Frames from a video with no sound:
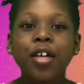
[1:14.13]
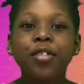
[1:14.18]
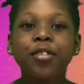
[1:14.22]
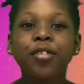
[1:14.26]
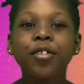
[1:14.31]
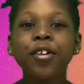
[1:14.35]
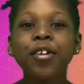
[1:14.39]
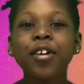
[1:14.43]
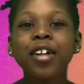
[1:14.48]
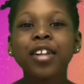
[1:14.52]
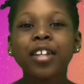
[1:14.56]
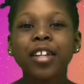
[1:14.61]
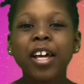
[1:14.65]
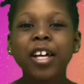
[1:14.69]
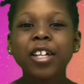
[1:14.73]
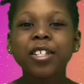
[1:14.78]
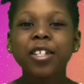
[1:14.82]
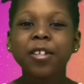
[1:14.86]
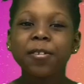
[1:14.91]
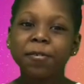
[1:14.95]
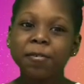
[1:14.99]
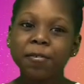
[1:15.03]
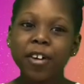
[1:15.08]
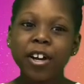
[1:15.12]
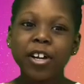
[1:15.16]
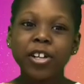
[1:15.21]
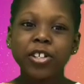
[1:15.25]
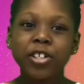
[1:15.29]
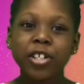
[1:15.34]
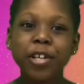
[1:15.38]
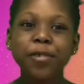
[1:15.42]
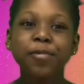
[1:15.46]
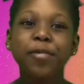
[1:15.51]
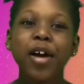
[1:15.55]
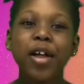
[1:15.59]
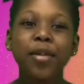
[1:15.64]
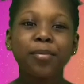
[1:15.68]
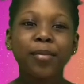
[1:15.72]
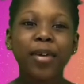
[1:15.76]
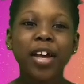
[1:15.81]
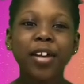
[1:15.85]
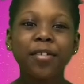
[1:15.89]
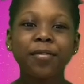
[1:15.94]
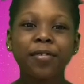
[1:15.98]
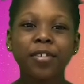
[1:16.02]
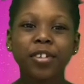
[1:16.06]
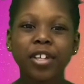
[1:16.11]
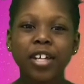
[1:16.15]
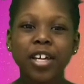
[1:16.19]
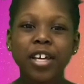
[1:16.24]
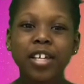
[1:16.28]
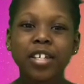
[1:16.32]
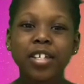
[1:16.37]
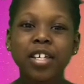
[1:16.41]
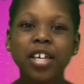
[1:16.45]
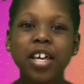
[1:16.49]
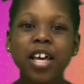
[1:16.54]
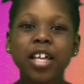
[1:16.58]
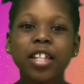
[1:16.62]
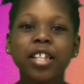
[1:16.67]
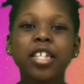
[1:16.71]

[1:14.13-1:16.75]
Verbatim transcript: Through a lens of friendship and mindfulness,